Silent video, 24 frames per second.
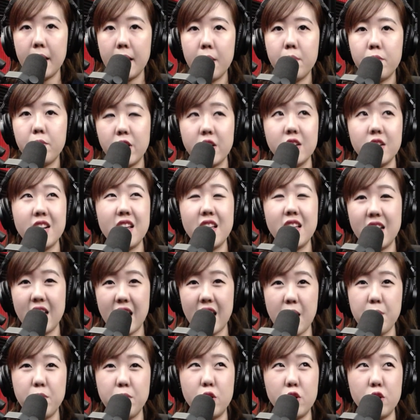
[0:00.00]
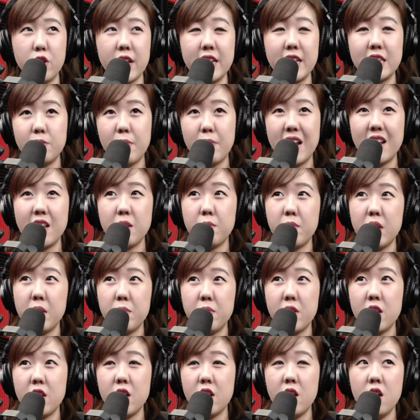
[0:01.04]
Yeah, rather than them, like spending
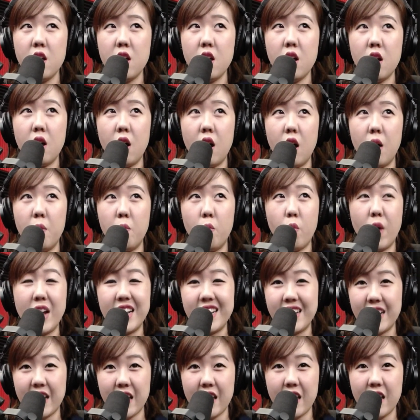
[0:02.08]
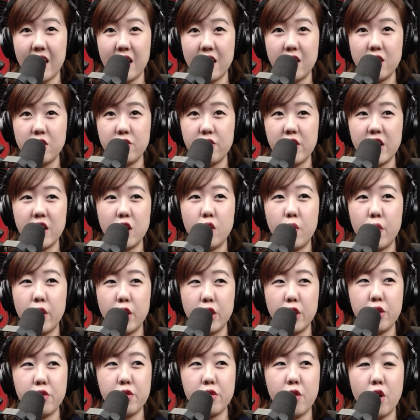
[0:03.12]
maybe one day really
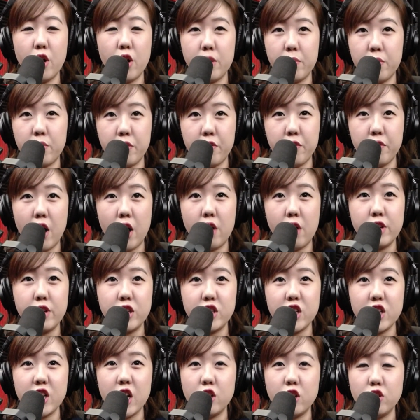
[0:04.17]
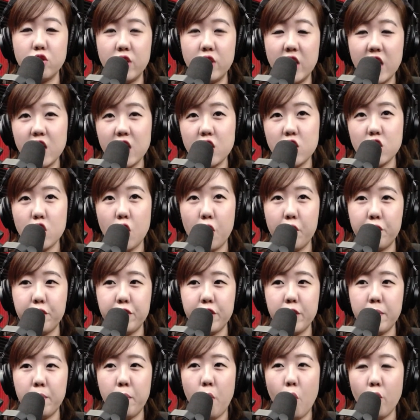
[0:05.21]
going through all the profile, reaching out to each of
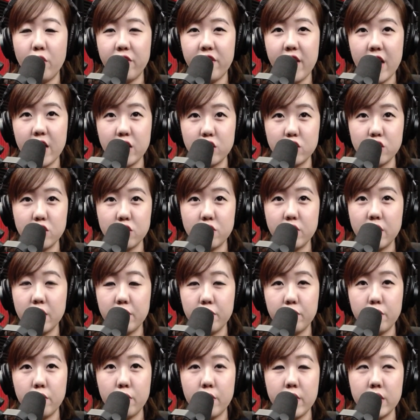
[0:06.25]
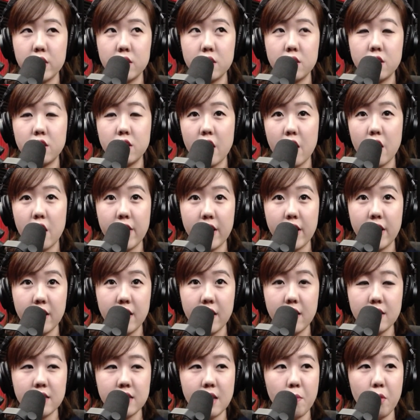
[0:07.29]
the potential influencer
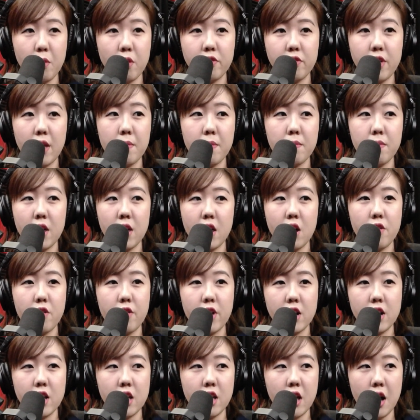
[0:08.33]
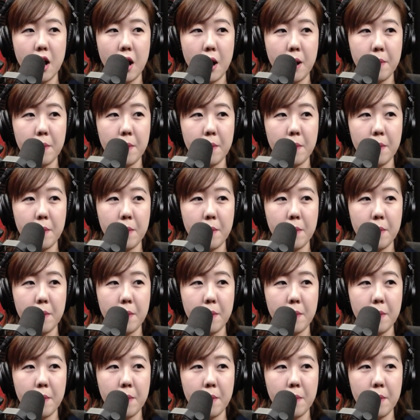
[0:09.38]
directly. Some of them may already